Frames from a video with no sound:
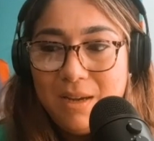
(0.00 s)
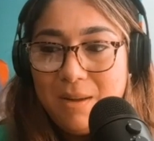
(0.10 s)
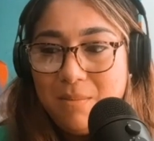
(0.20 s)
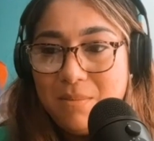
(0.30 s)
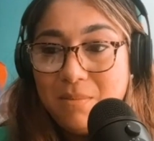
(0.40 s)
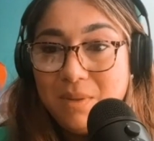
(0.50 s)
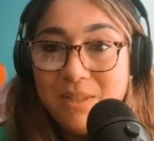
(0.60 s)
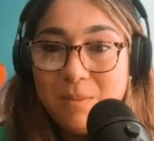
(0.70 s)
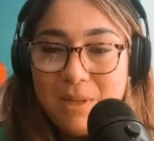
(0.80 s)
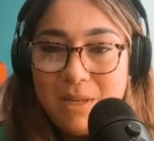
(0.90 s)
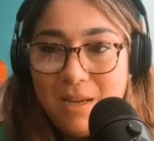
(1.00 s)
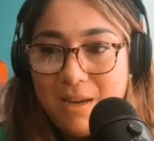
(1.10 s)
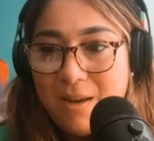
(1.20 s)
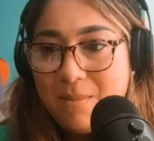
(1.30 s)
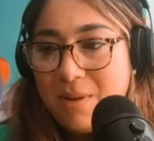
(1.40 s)
I'm disciplining.
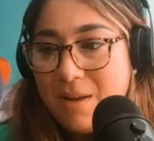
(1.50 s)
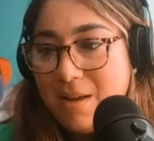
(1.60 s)
I'm